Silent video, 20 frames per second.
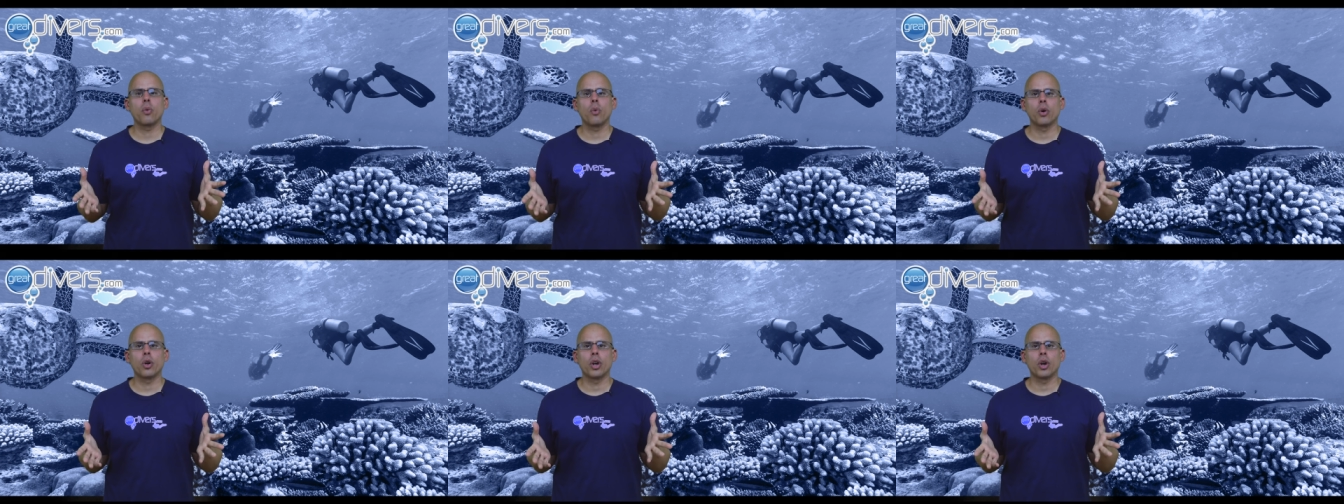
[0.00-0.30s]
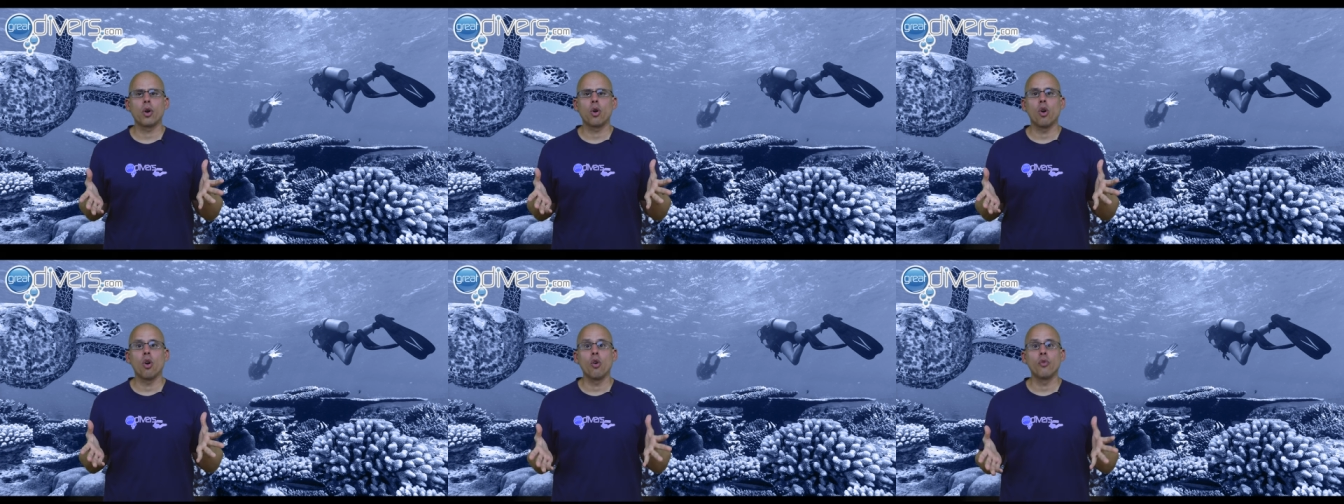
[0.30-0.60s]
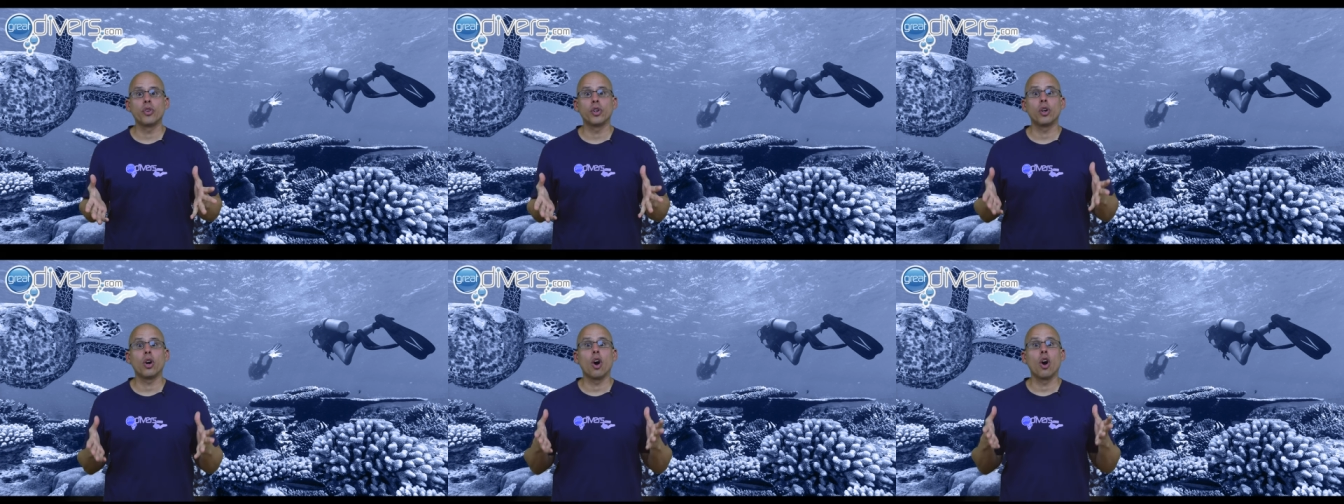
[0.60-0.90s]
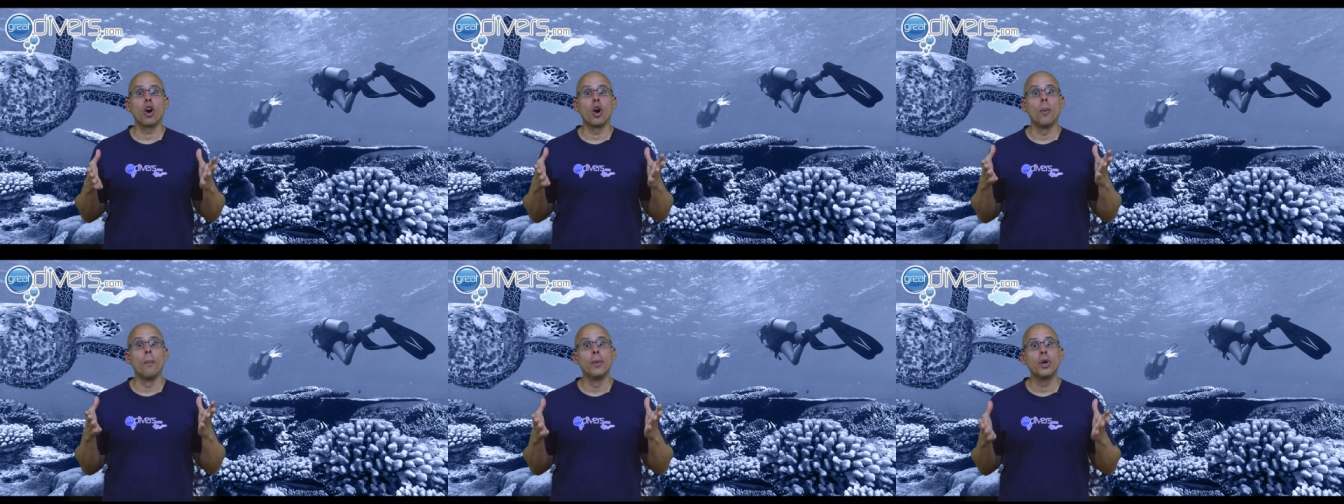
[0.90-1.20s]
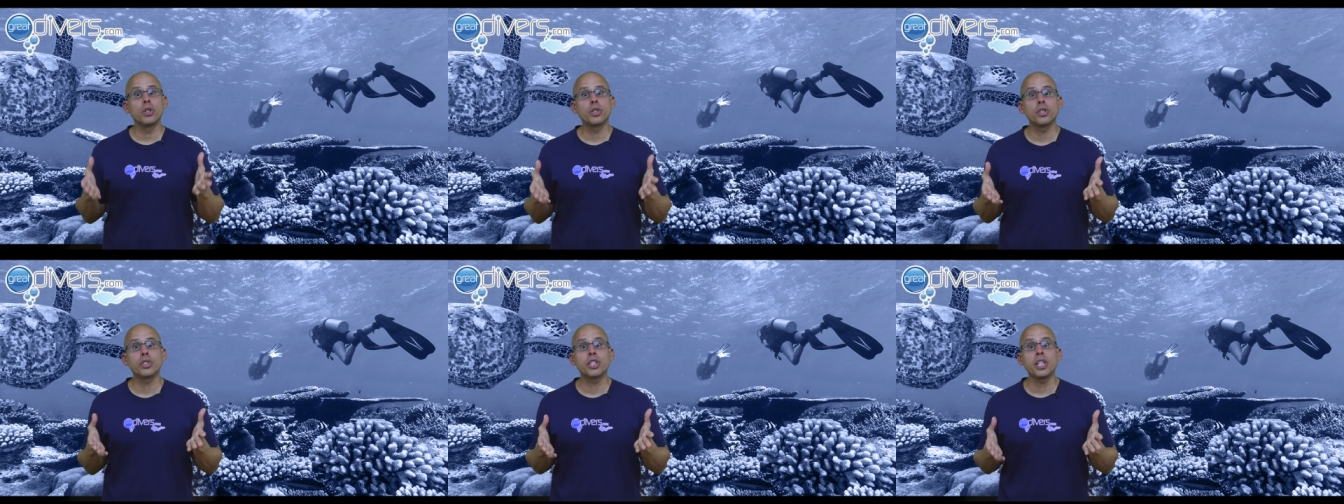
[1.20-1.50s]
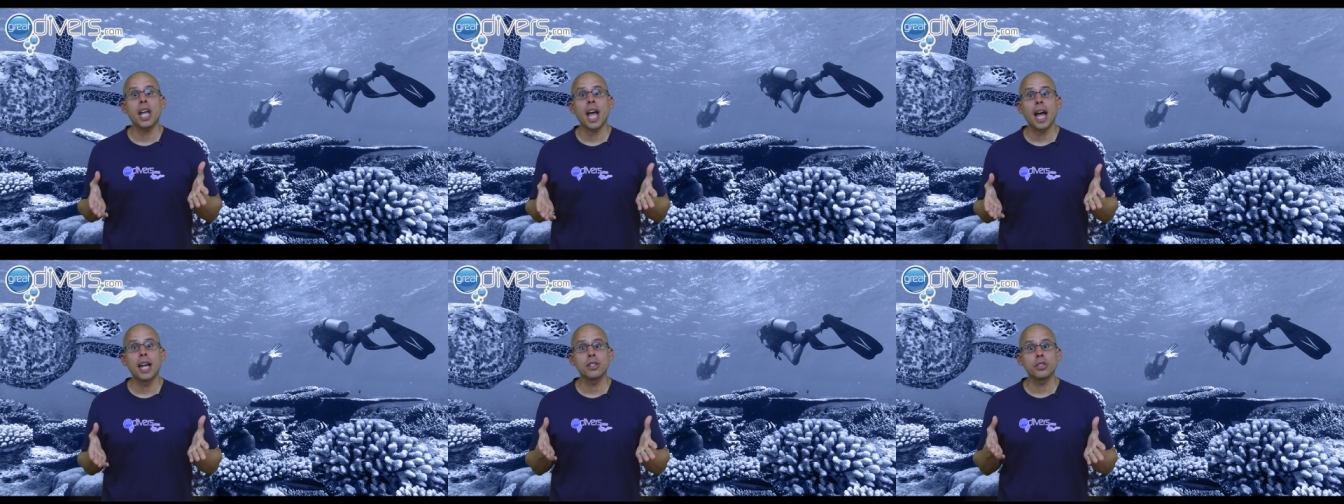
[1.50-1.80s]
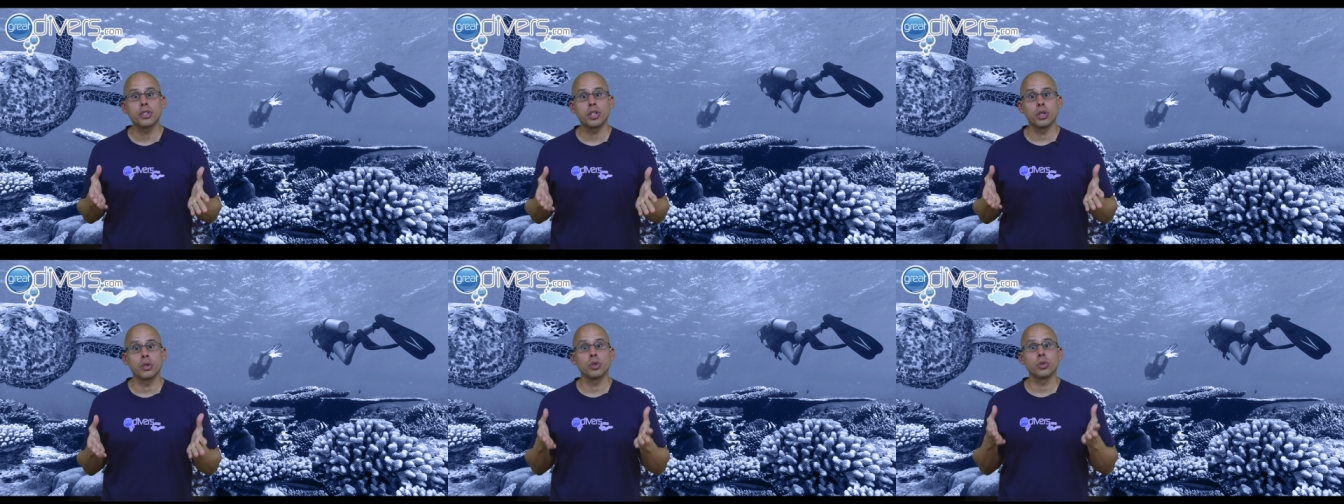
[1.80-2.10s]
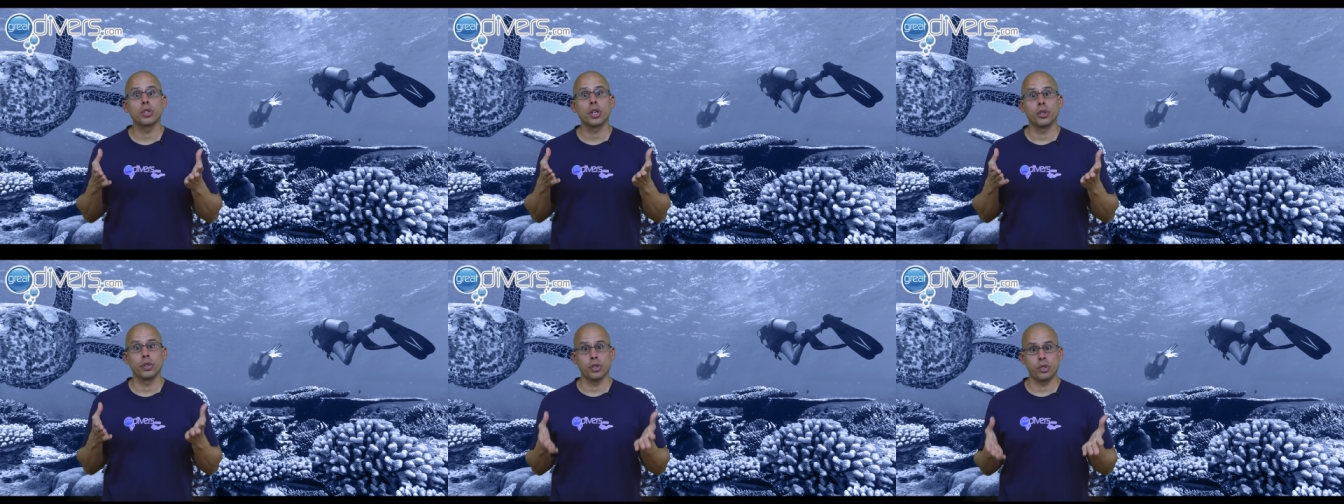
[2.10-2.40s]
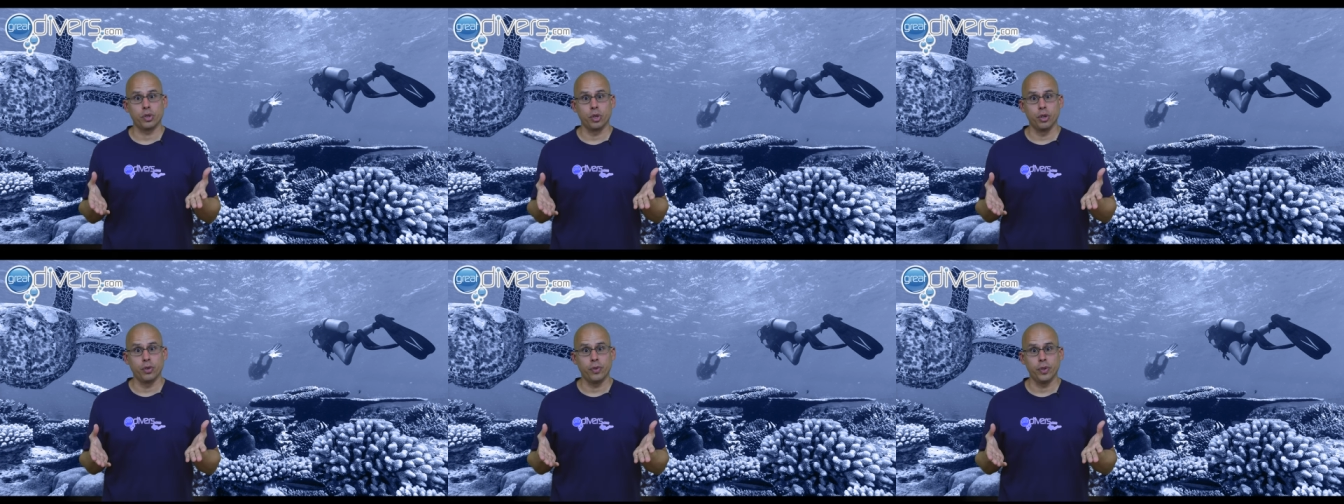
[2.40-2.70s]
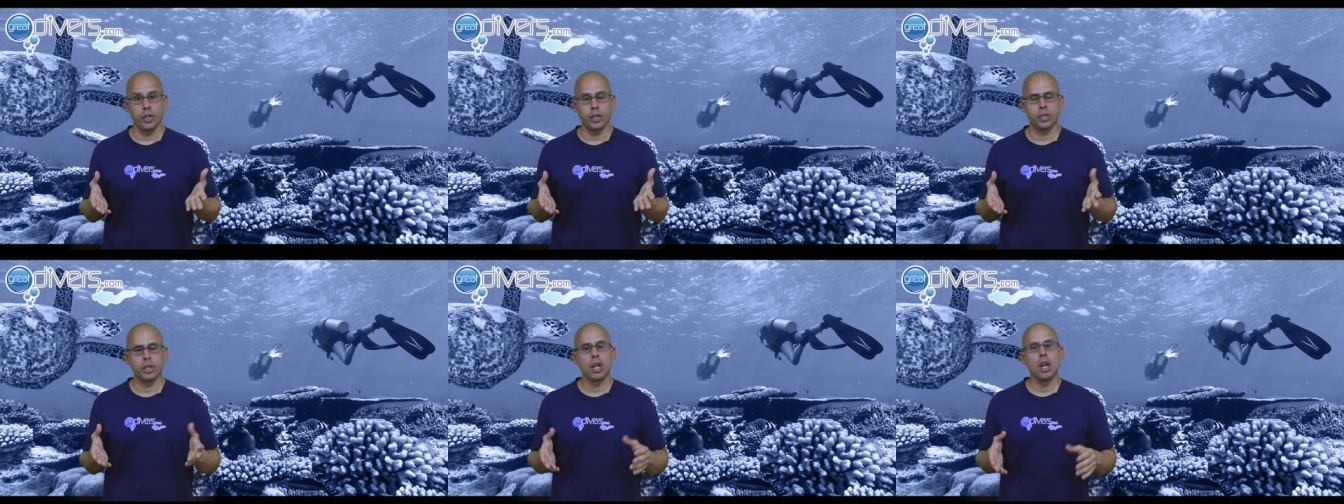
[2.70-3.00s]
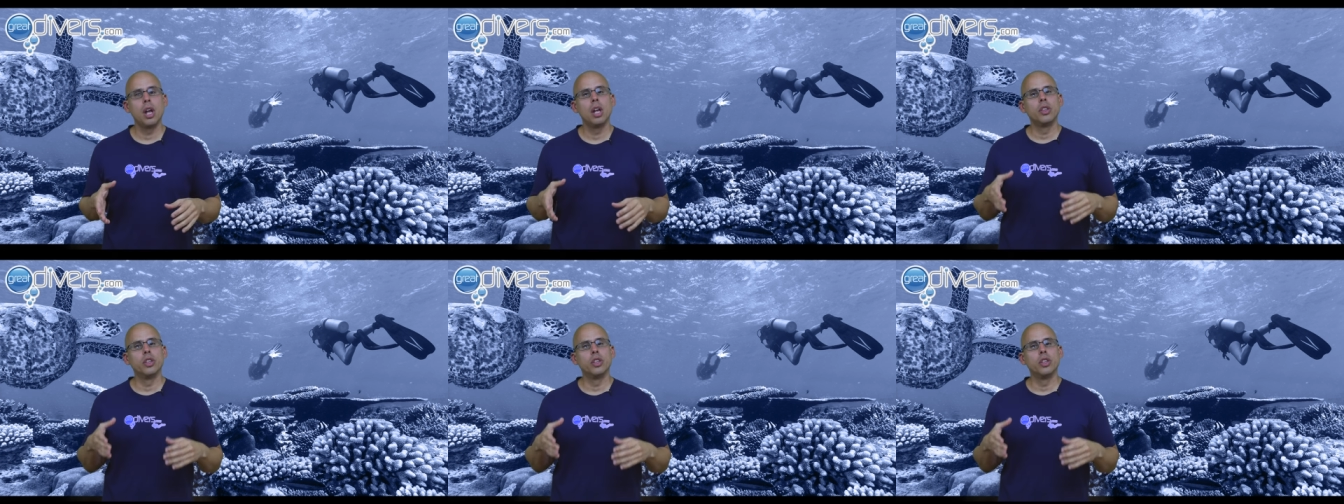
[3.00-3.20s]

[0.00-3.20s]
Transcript: we're going to go over are emergency hand signals on the surface.